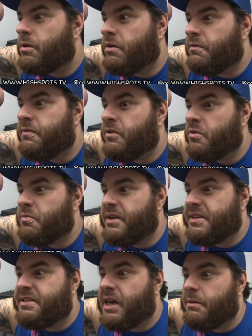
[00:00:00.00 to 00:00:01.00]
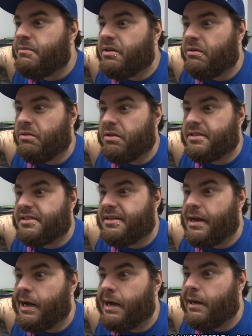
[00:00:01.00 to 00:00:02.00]
We're gonna film this Abdullah
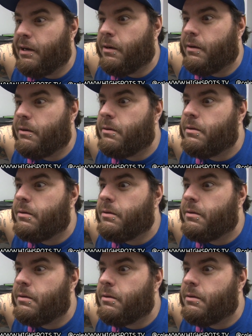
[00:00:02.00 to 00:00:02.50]
style.